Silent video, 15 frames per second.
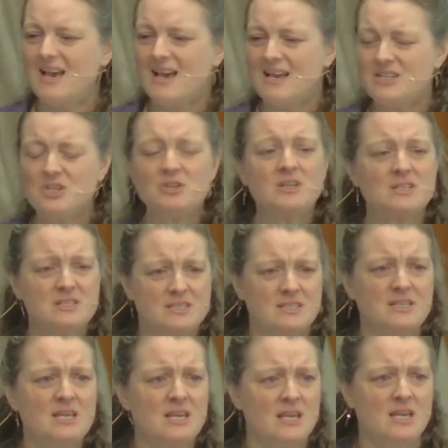And you can
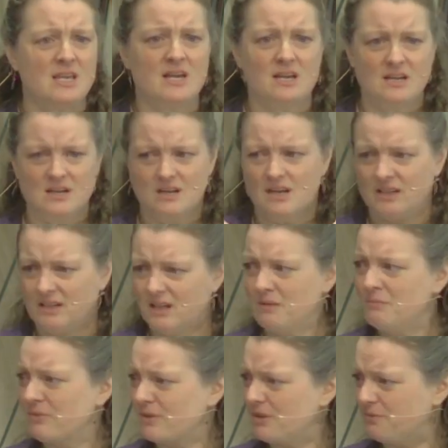see a
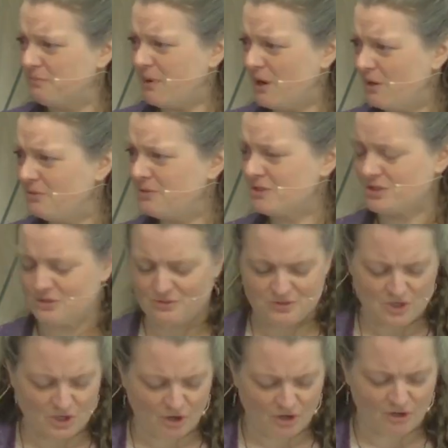number of posters
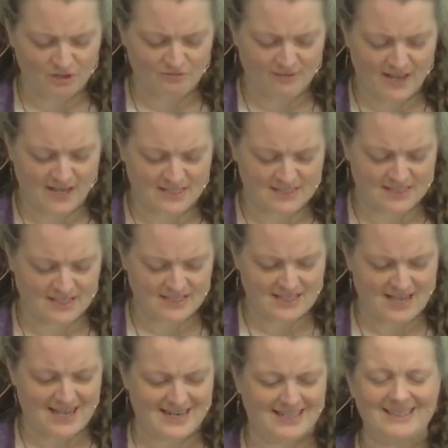and artifacts like
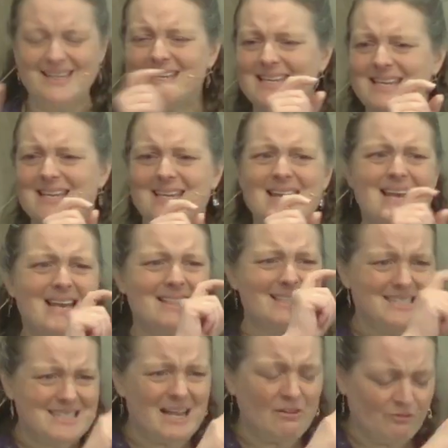that linking the
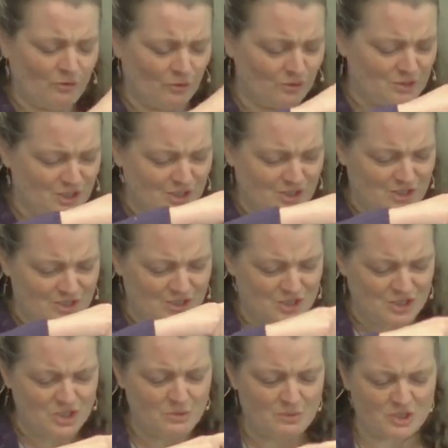devil to, to
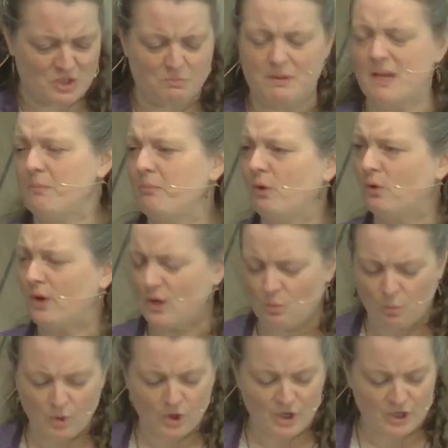Jewish people in
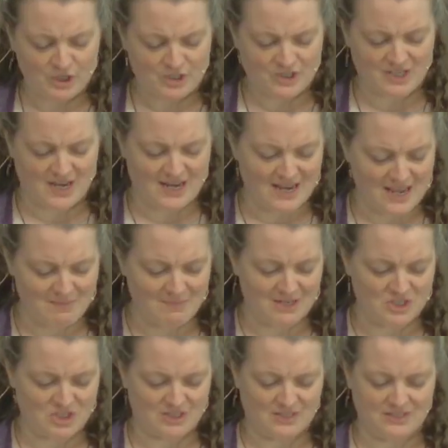words and
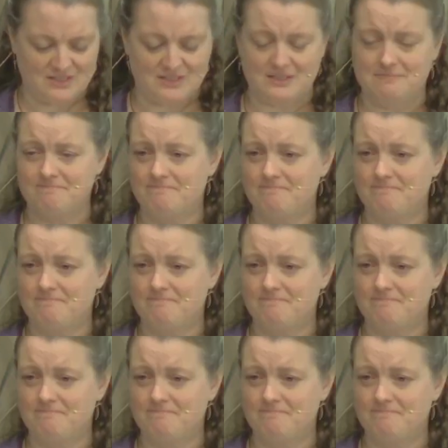images.